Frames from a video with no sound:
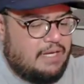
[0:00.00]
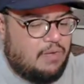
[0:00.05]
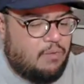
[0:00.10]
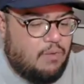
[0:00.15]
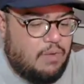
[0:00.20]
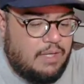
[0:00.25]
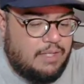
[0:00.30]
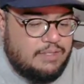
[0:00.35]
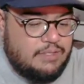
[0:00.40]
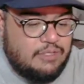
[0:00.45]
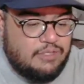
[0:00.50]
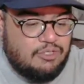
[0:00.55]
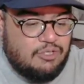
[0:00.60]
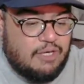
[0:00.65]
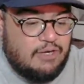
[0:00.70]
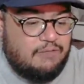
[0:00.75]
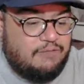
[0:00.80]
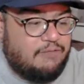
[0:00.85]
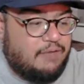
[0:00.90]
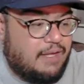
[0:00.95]
I wanted to try
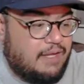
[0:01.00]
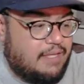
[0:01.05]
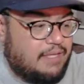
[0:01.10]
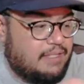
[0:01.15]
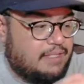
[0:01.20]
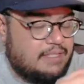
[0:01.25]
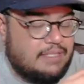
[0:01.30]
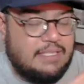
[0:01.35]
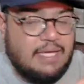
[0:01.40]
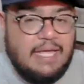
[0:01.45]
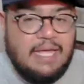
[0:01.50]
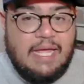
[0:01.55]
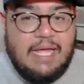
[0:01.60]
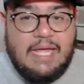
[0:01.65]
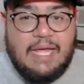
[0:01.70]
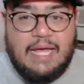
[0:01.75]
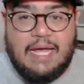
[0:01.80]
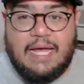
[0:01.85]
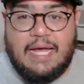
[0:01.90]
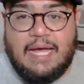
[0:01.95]
to find
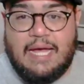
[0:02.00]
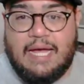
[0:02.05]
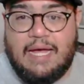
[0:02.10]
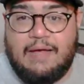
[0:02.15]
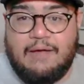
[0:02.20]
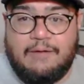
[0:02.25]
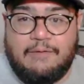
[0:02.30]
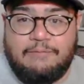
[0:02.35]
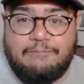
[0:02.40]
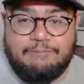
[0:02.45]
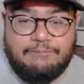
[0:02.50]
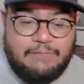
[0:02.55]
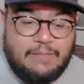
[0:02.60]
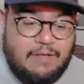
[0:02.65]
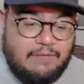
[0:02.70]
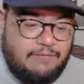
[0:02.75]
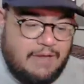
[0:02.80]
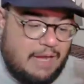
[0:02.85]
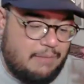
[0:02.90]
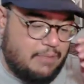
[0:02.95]
a
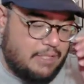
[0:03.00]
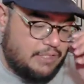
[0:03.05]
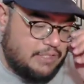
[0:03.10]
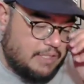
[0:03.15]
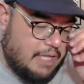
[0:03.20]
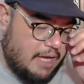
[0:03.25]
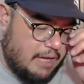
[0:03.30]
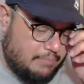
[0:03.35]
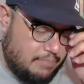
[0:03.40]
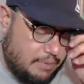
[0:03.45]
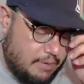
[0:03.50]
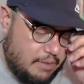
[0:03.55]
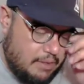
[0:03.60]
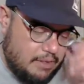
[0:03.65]
fabric shop